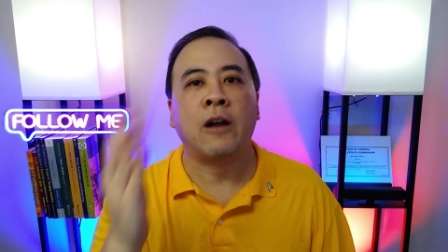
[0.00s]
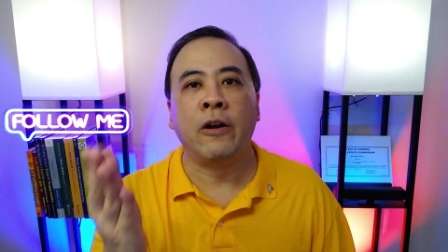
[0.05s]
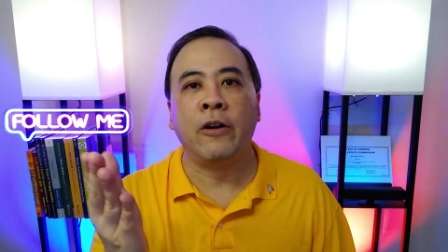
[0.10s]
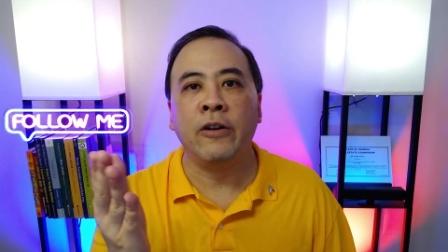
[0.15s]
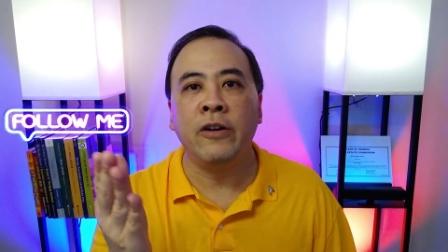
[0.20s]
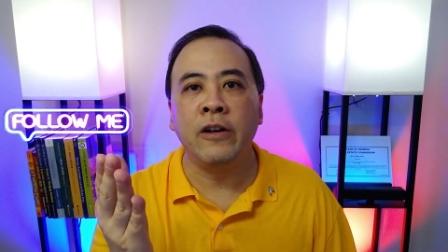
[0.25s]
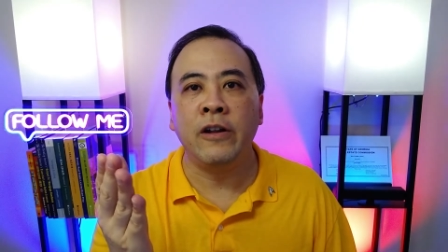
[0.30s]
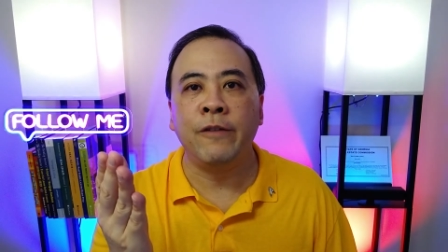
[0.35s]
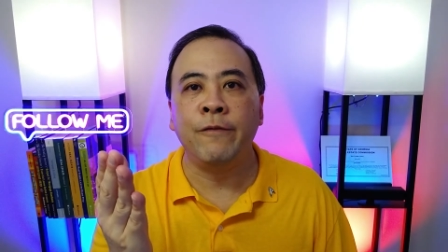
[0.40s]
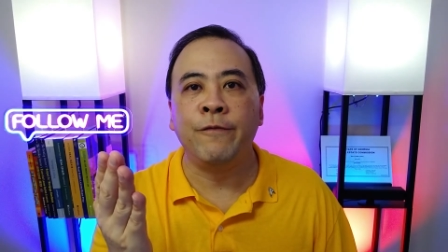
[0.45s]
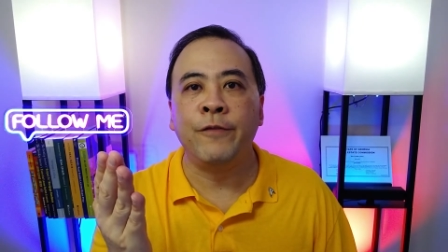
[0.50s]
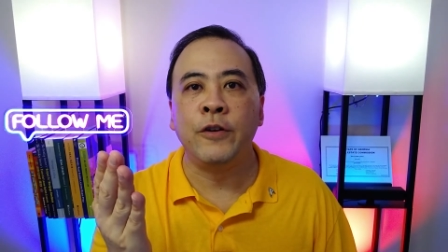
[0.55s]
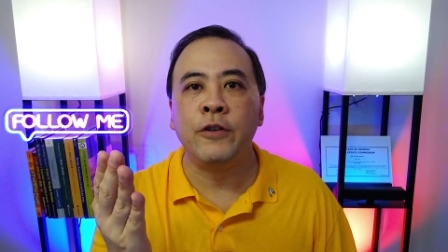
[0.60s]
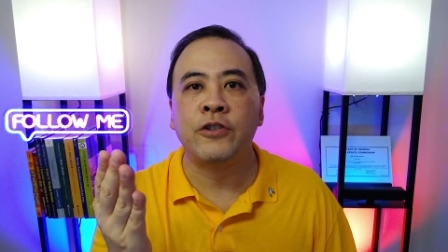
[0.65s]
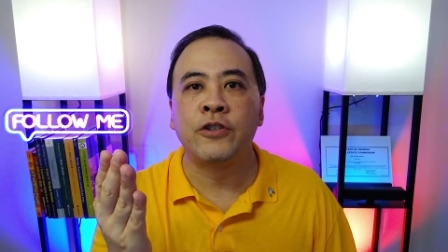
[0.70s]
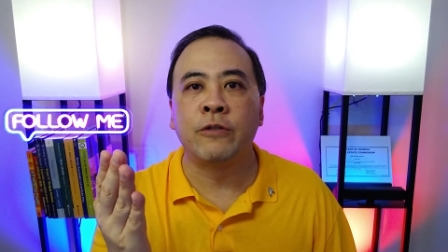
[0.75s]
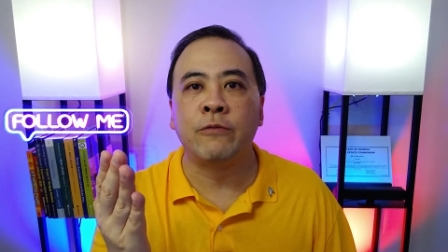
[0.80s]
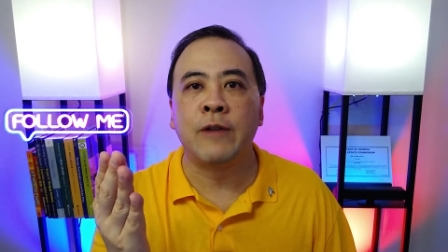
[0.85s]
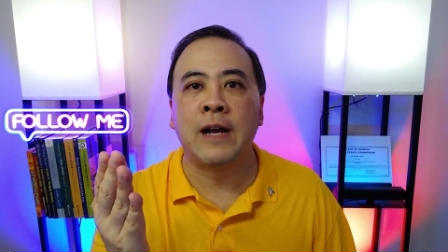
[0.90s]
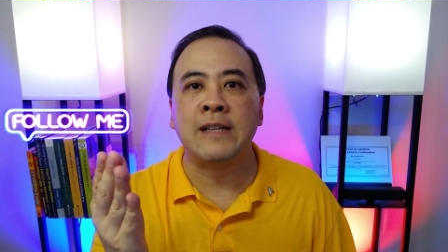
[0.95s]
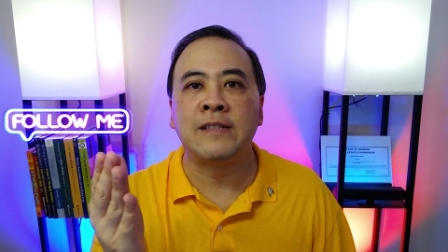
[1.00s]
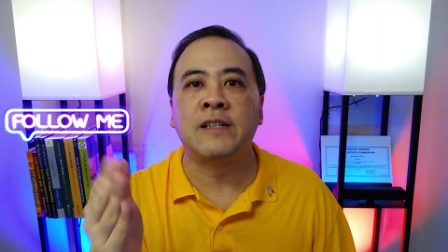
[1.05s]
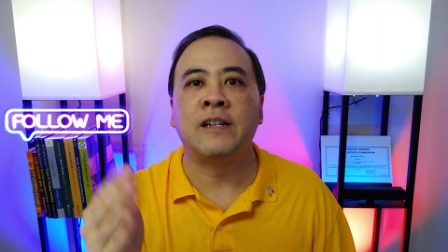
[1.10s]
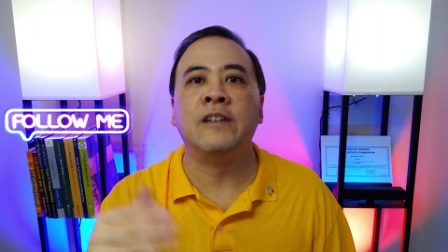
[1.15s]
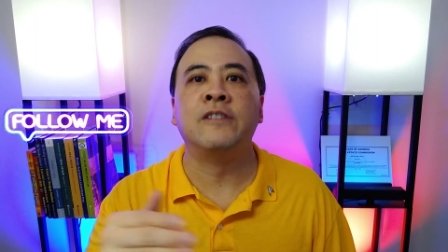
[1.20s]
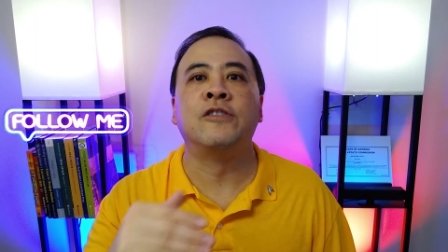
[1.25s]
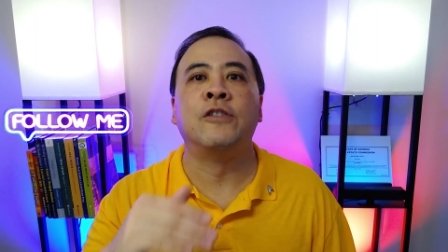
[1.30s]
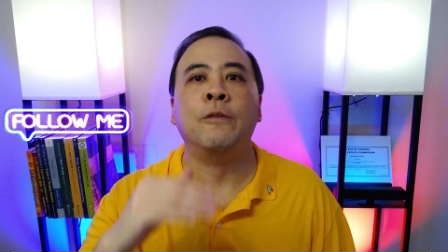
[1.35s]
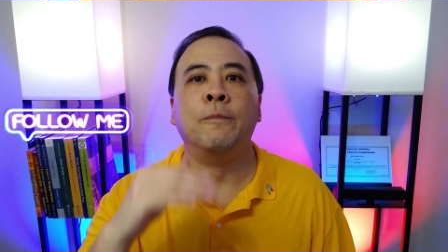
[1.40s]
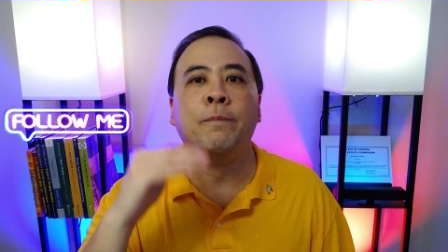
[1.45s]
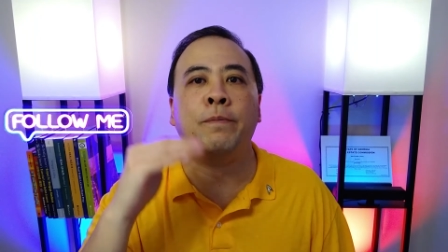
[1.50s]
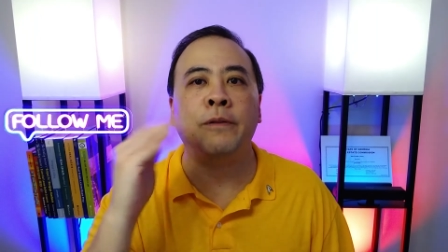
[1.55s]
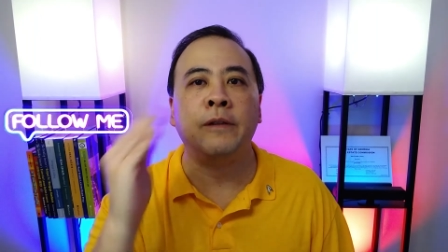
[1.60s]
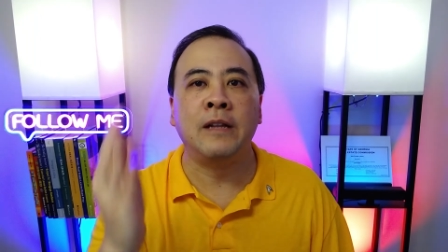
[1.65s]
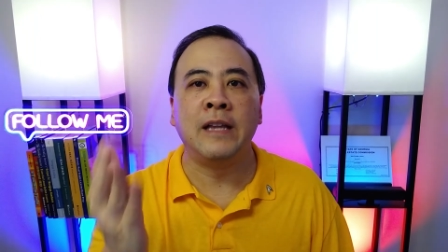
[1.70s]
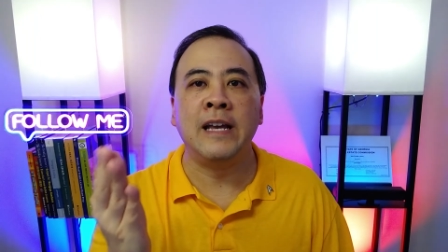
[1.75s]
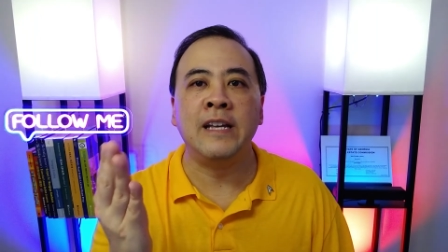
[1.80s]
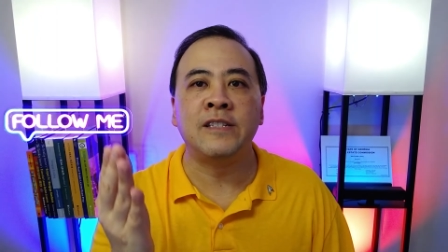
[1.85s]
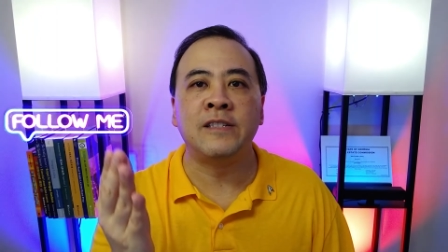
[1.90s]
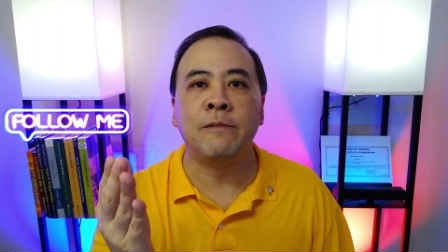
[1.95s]
Current and future residents who
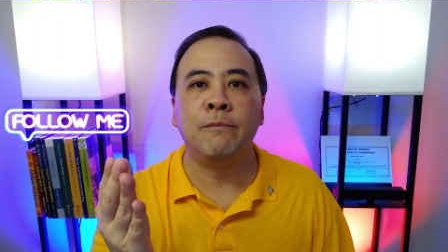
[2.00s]
place